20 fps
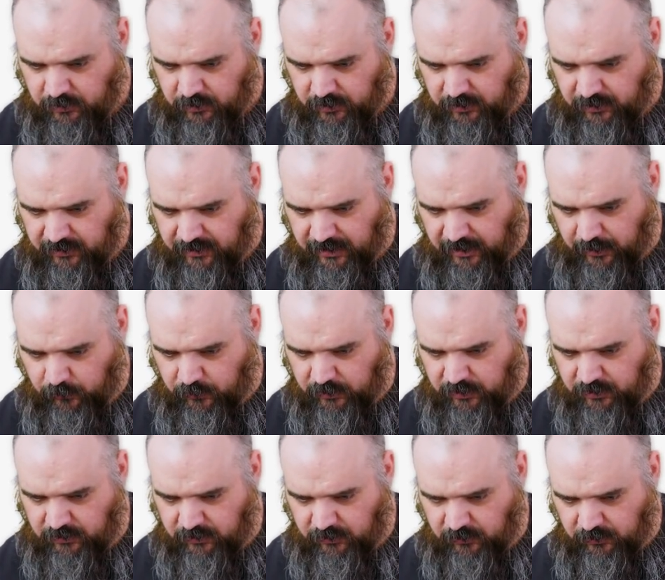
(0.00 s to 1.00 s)
Look at that, we
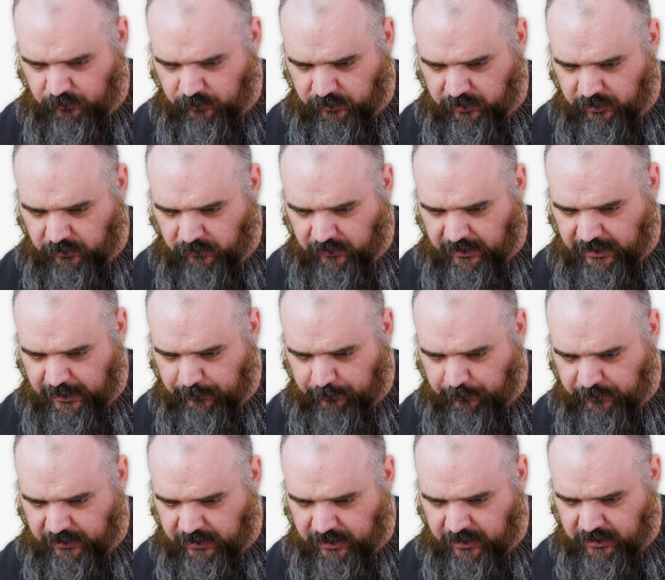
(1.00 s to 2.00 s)
do. So we're gonna go
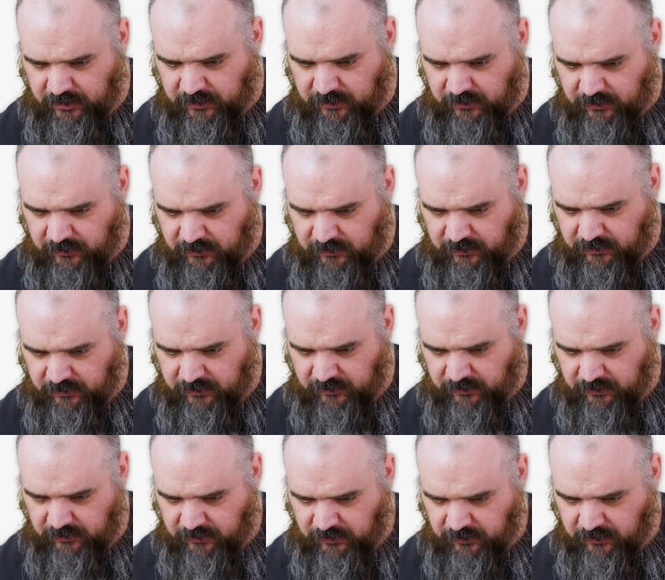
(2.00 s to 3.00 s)
applications,
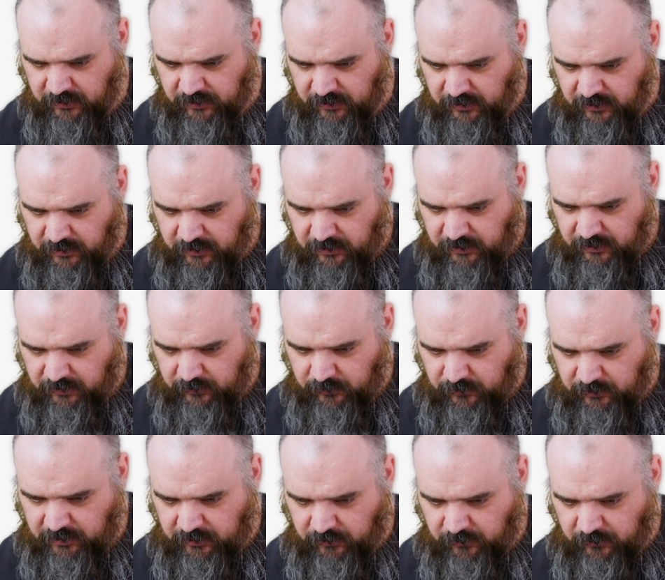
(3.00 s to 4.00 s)

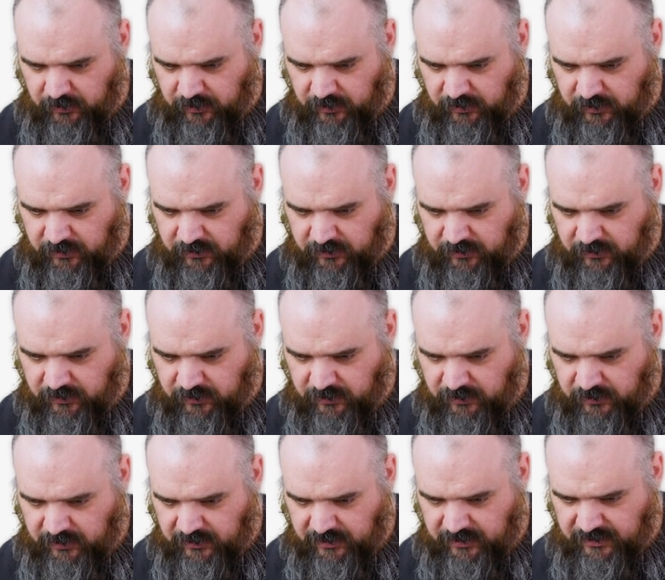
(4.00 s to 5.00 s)
utilities,
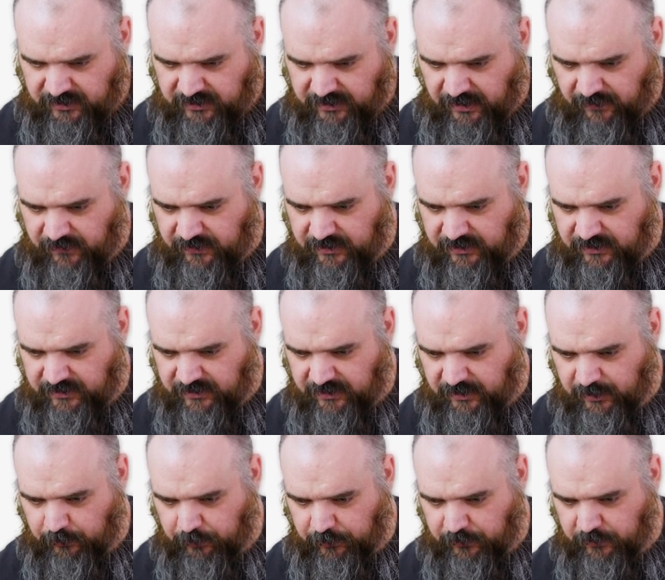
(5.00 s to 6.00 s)

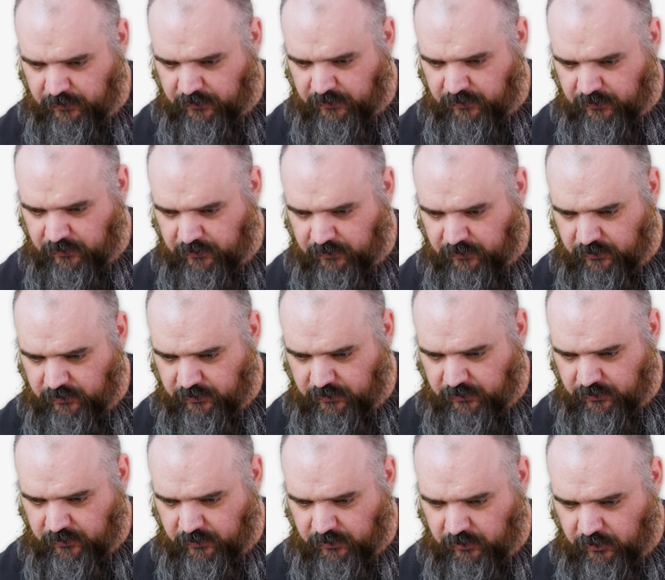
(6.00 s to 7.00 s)
7-zip,
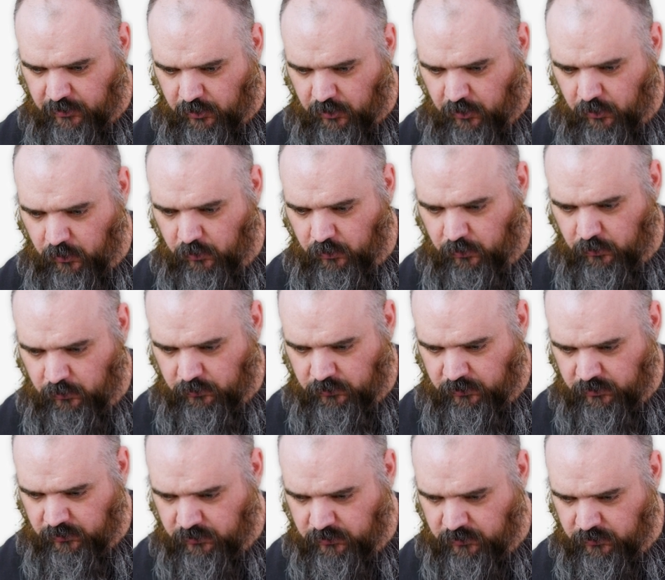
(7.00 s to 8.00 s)
old.
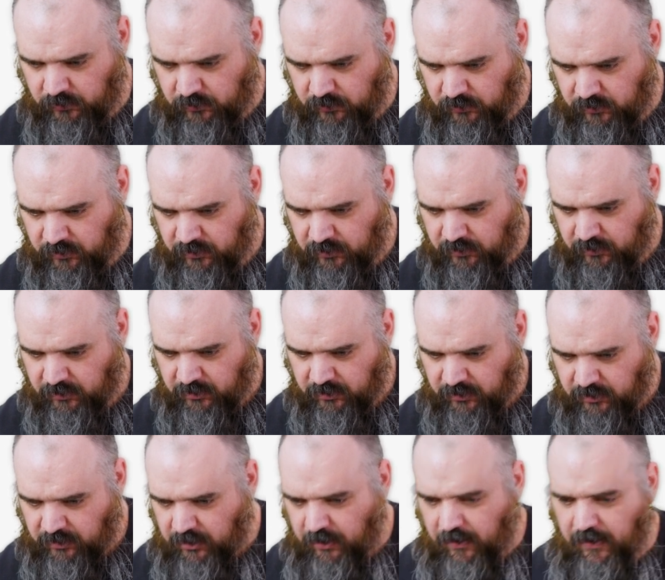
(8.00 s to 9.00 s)

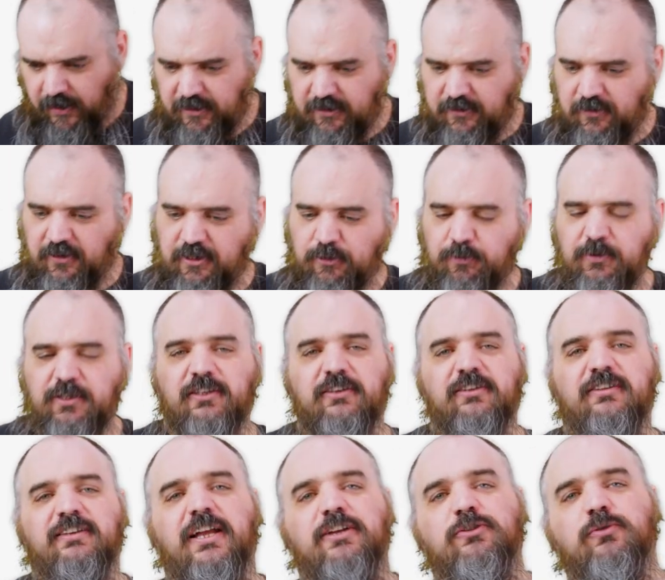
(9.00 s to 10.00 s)
All right, so this means
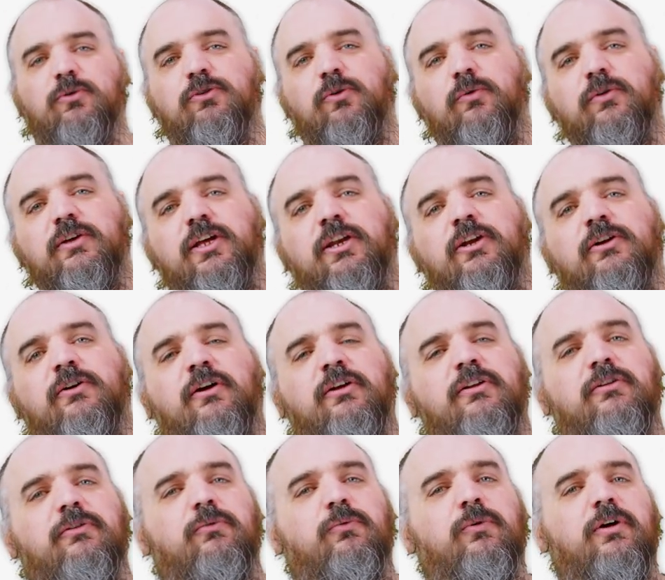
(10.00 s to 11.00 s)
this schedule is only
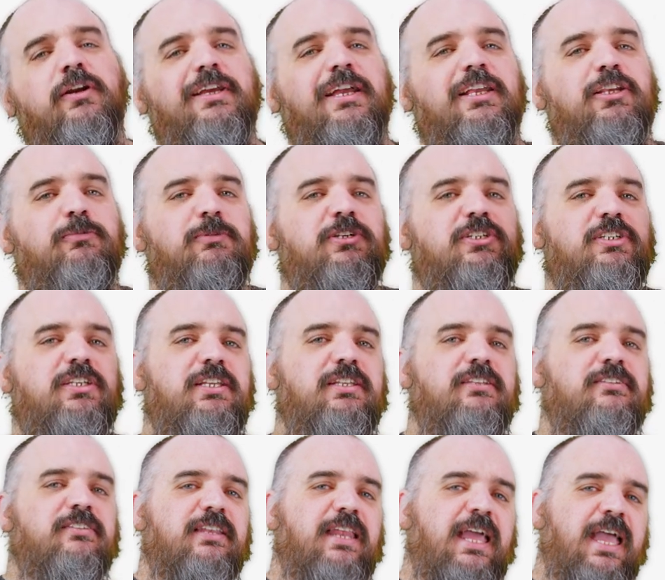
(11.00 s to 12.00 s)
gonna run against
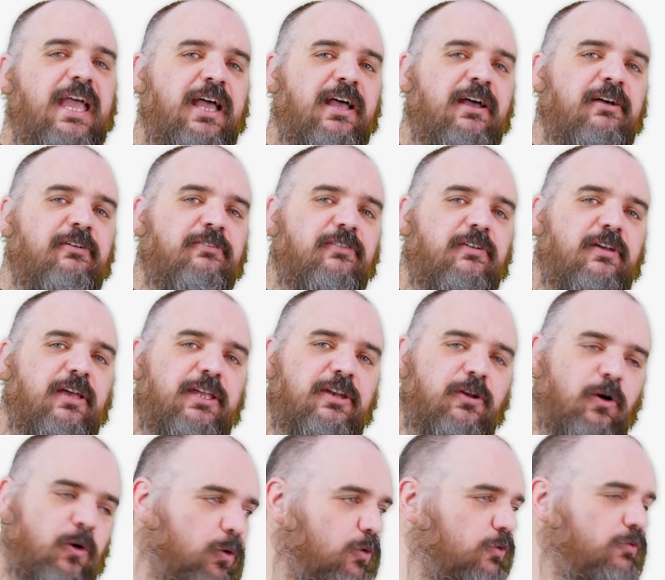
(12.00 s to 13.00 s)
machines that have an
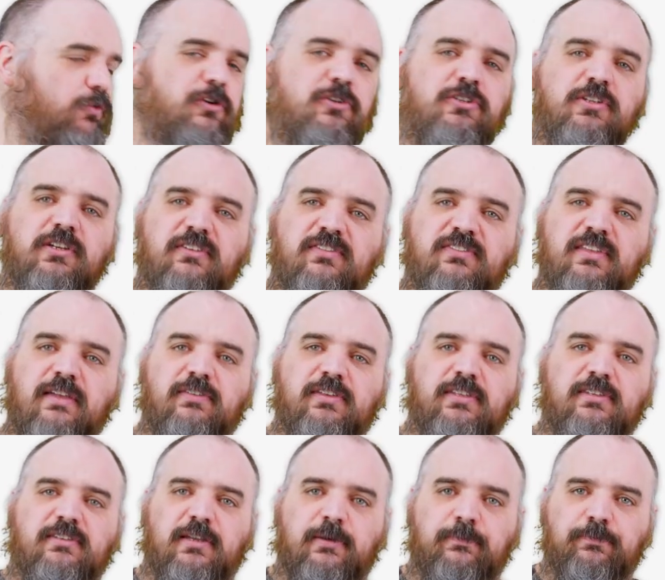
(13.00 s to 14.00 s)
old version of
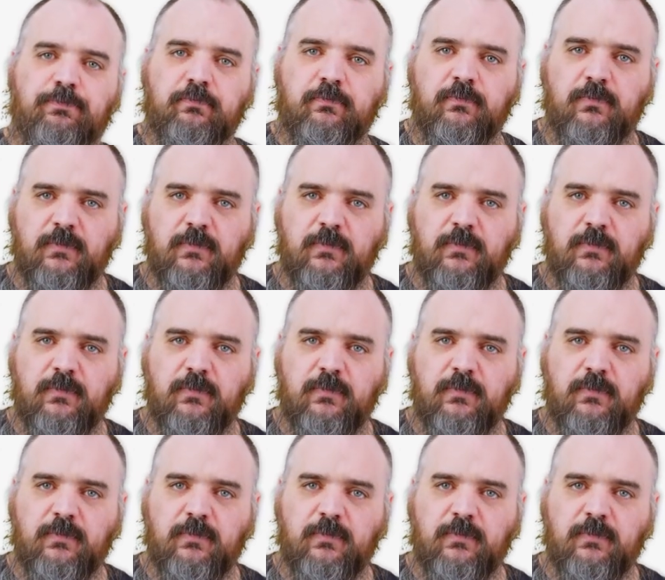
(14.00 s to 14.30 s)
7-zip.